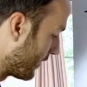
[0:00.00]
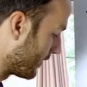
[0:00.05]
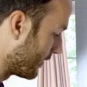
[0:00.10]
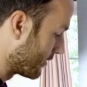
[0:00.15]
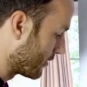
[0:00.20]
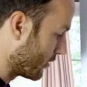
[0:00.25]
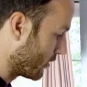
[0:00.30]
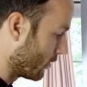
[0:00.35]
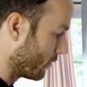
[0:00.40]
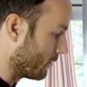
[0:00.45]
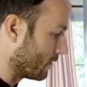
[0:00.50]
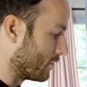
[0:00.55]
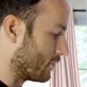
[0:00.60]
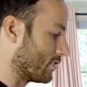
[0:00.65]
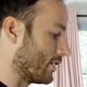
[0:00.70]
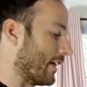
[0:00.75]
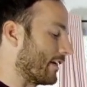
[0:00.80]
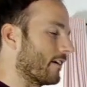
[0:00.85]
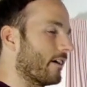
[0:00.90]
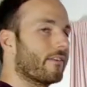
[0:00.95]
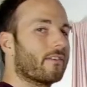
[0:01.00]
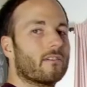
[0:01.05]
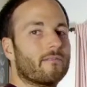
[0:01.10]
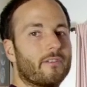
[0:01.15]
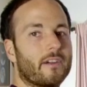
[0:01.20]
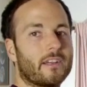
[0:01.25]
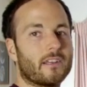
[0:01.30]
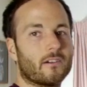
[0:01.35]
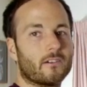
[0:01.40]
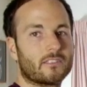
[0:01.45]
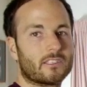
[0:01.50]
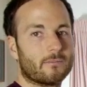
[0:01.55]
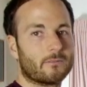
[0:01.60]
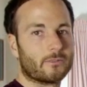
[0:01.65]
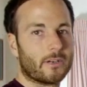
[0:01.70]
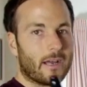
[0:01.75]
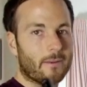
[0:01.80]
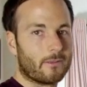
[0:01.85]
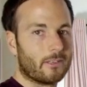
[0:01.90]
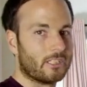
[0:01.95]
So check other videos,
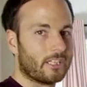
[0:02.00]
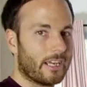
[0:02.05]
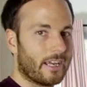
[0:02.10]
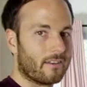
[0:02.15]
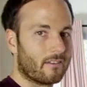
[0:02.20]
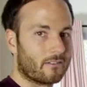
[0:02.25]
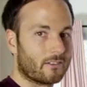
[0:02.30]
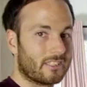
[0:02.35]
subscribe to the channel.